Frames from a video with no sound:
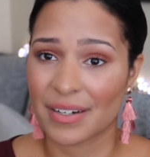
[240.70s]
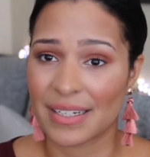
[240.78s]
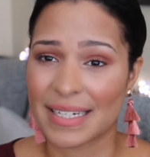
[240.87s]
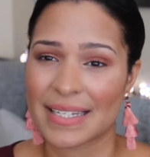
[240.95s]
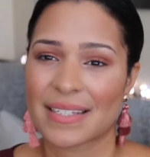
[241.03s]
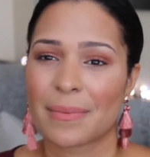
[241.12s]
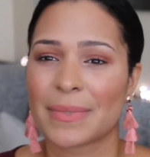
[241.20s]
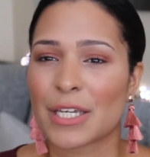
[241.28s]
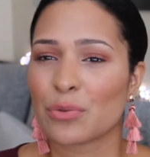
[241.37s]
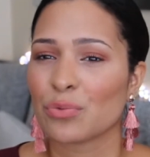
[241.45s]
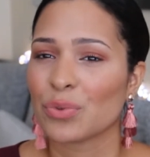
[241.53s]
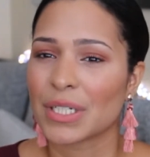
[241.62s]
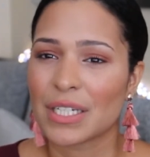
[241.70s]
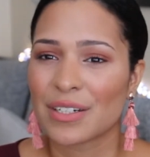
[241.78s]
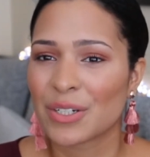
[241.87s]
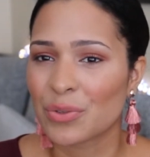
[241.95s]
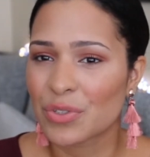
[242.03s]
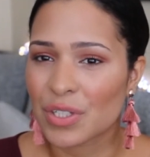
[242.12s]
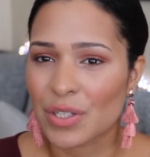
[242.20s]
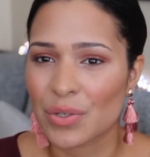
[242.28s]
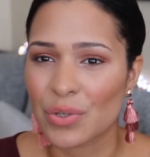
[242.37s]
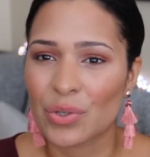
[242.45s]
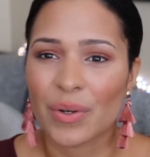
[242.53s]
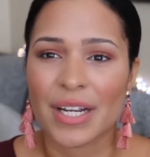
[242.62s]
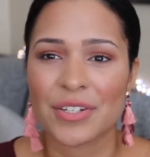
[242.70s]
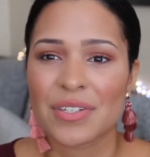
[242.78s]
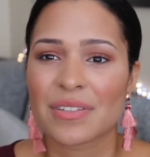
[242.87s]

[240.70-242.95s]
unless I'm like really close to you, or